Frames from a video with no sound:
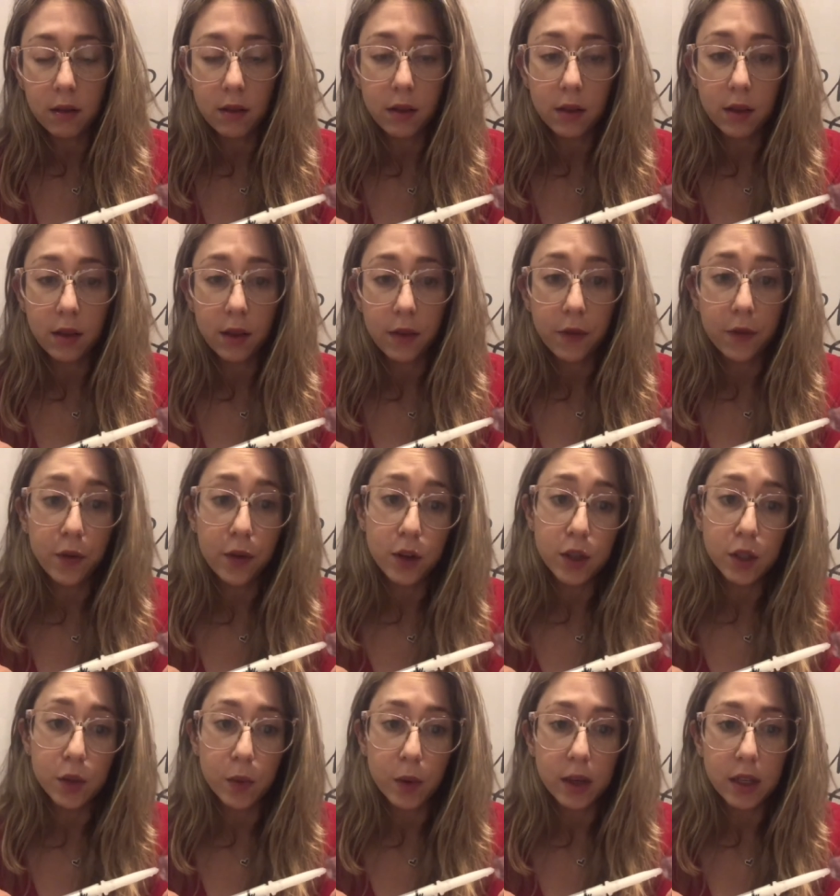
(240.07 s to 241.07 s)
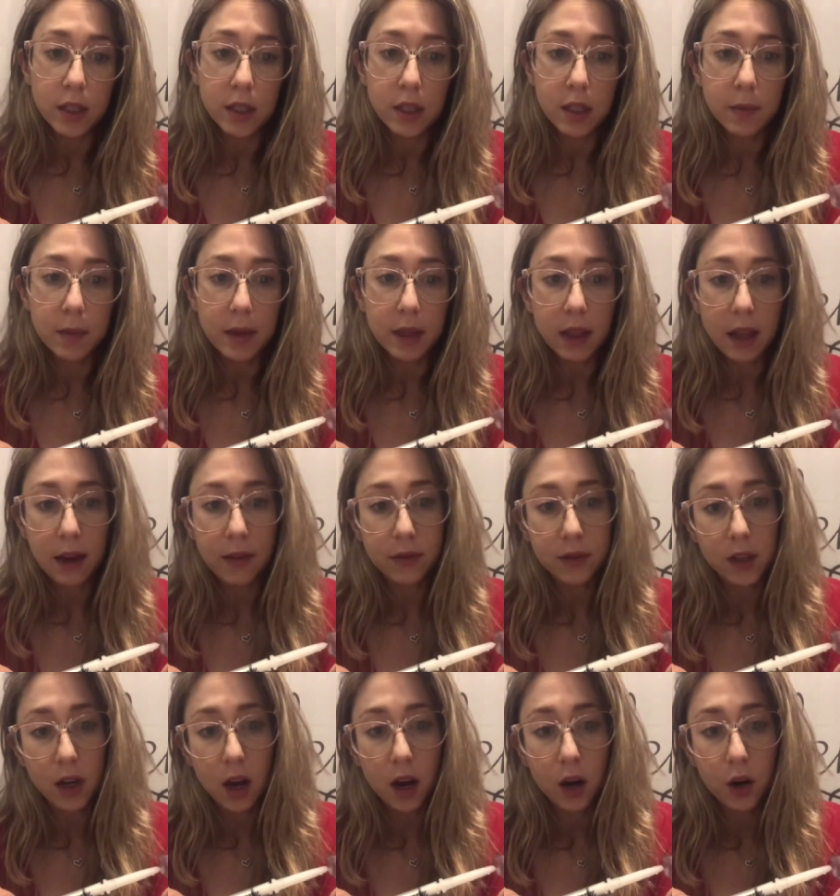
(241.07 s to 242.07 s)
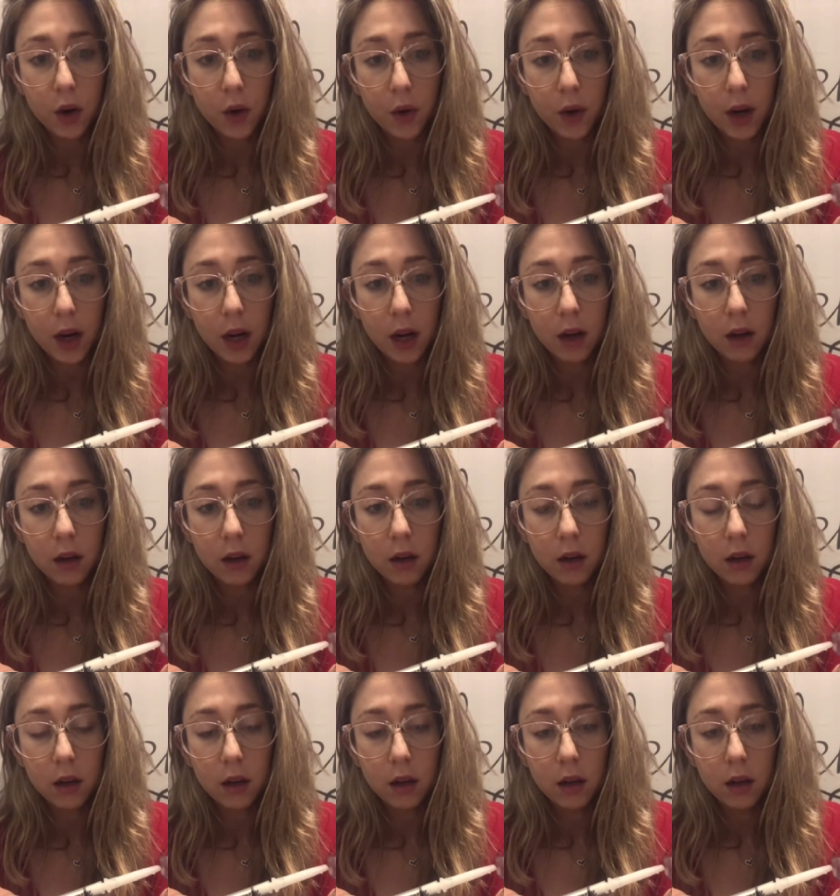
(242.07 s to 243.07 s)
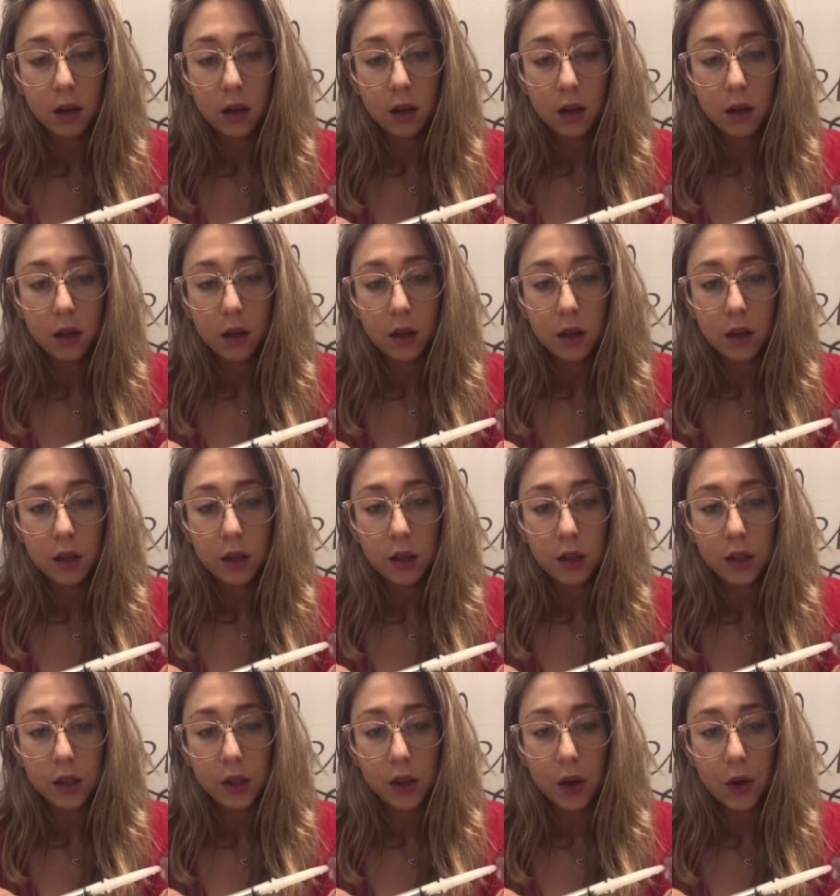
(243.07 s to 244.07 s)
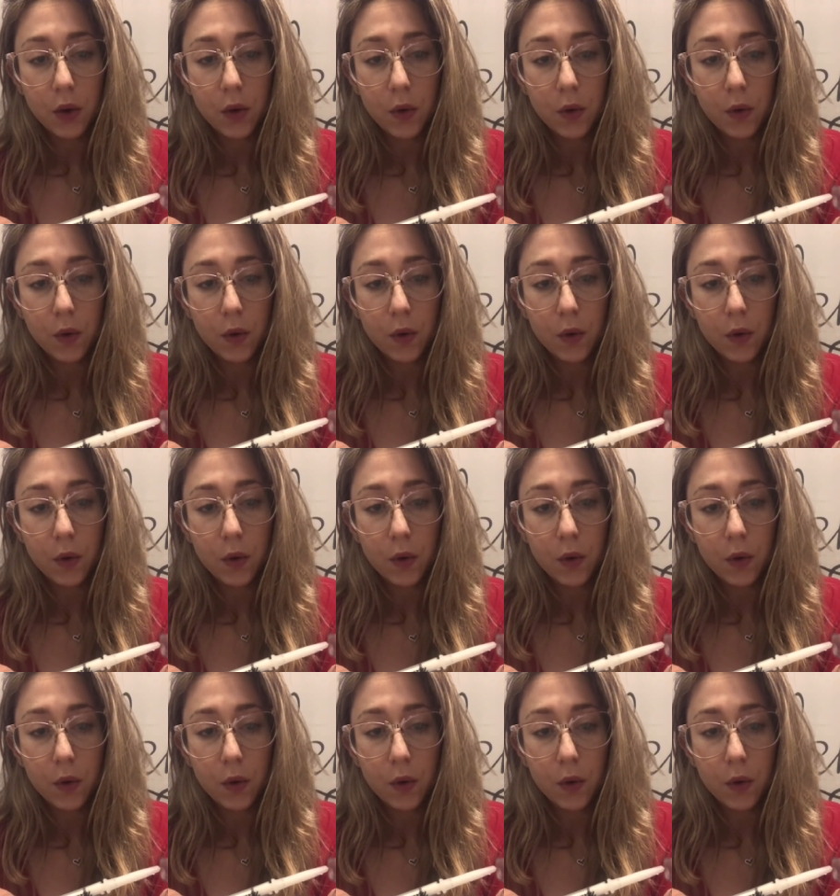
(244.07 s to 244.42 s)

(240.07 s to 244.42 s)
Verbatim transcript: the first one to be left hungry. So,